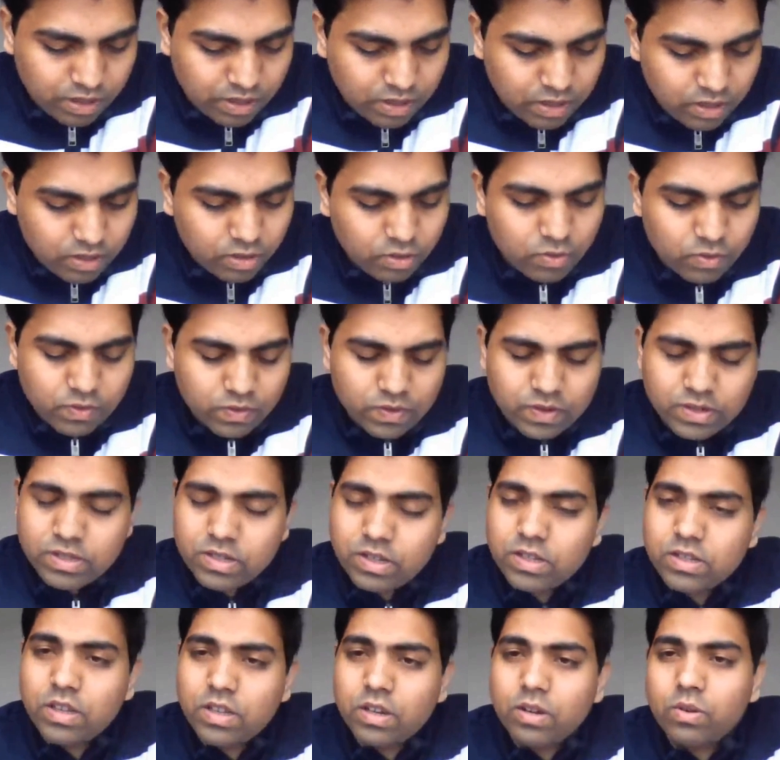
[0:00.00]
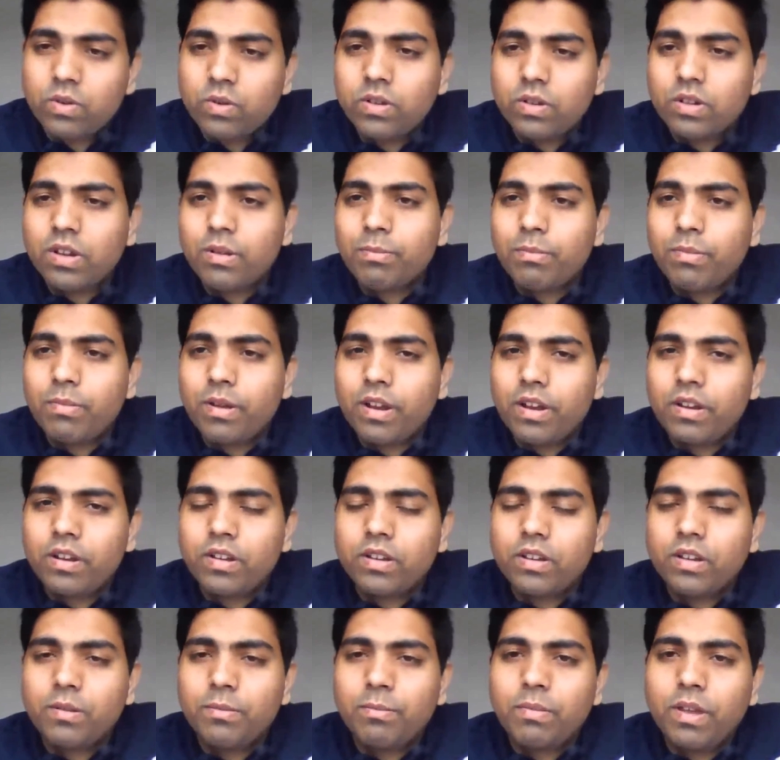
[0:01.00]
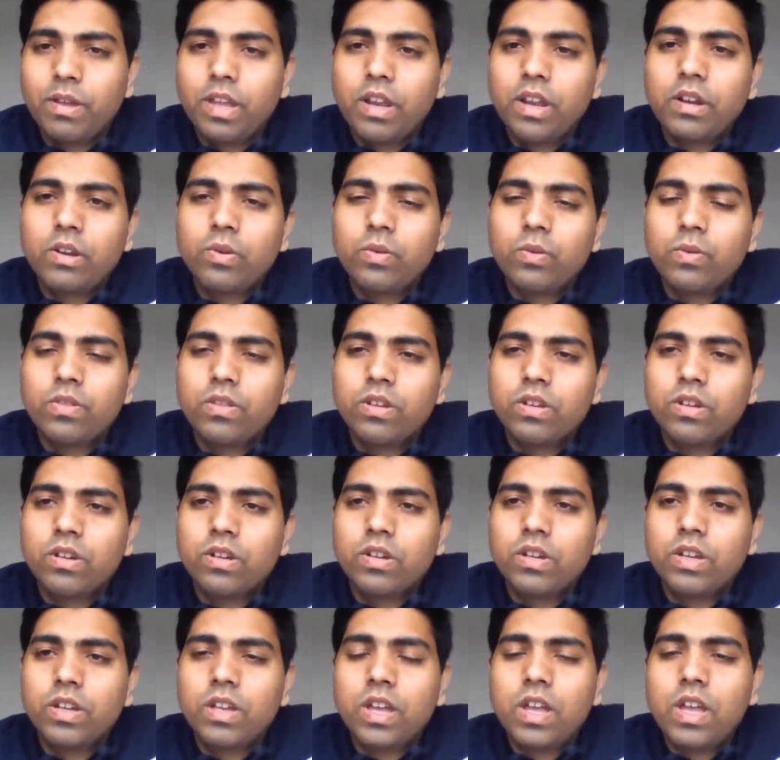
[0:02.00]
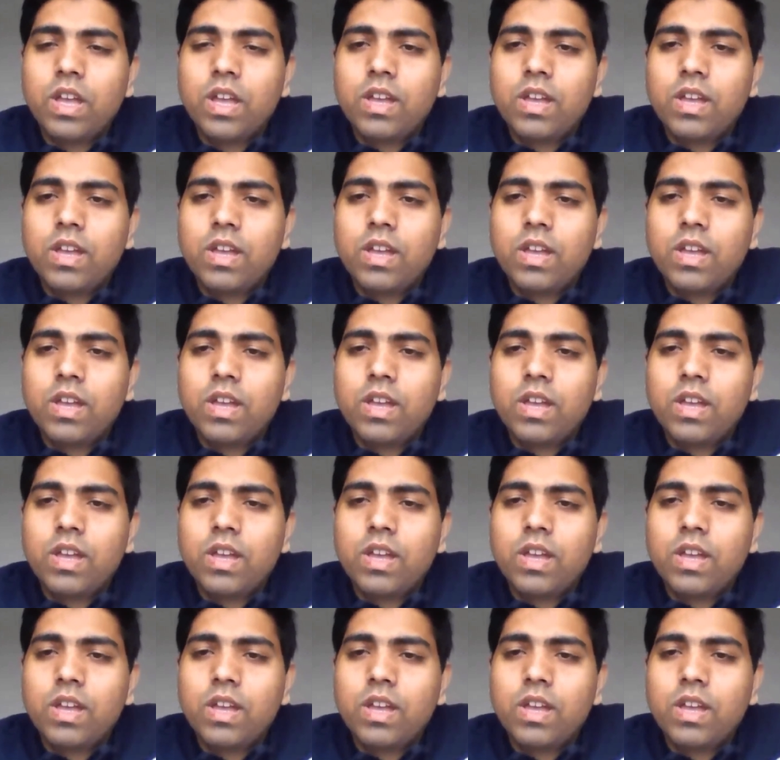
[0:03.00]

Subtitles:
Canadian universities are good comparing to the